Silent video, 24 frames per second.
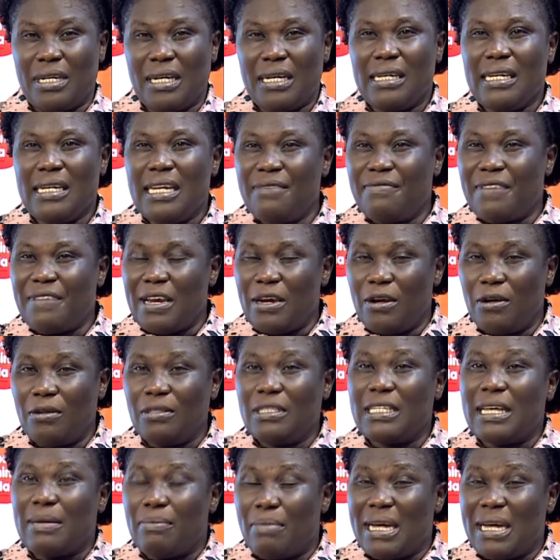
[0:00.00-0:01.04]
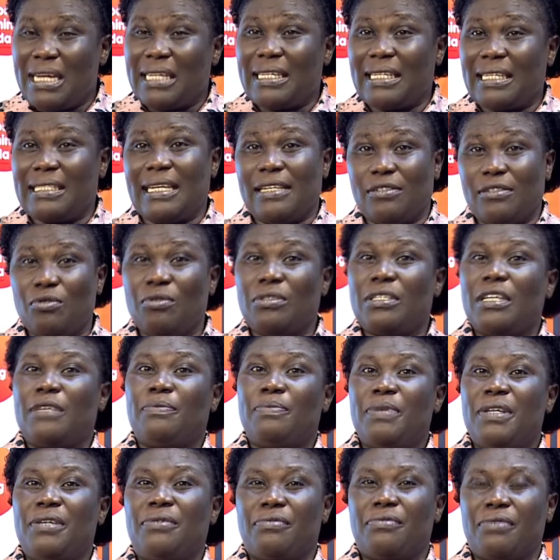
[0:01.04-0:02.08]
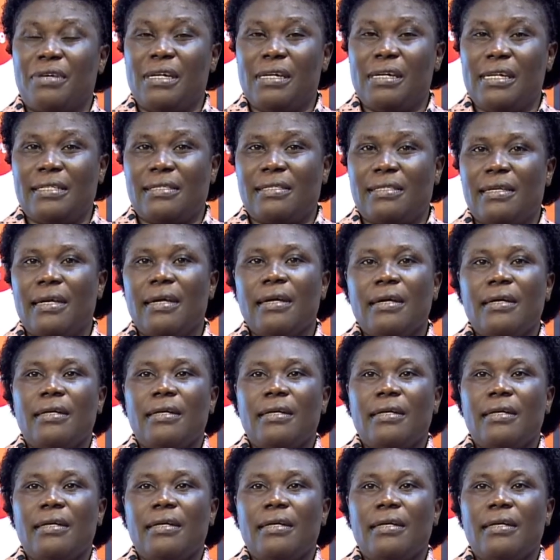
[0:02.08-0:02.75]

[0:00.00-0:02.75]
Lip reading: leave alone the money that has not been released.